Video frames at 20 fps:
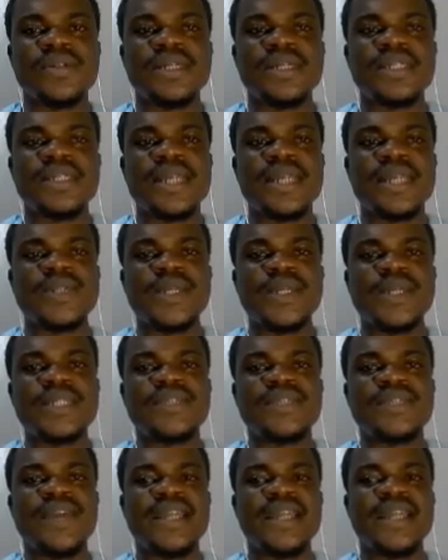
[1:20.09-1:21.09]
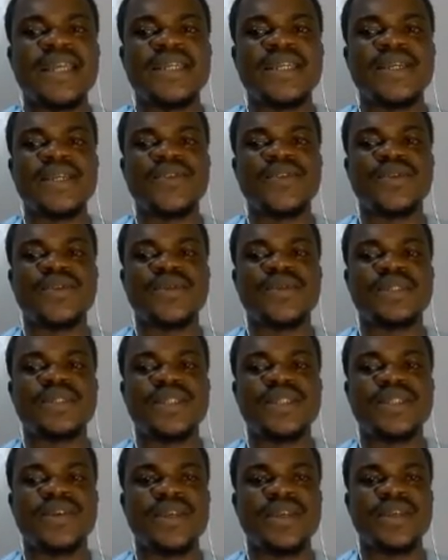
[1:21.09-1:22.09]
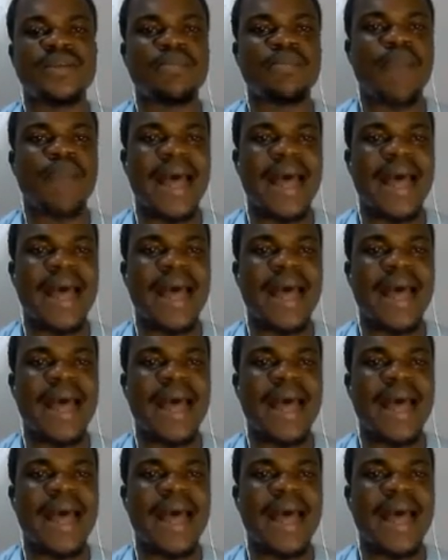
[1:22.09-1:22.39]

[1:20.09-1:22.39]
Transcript: is actually divided into three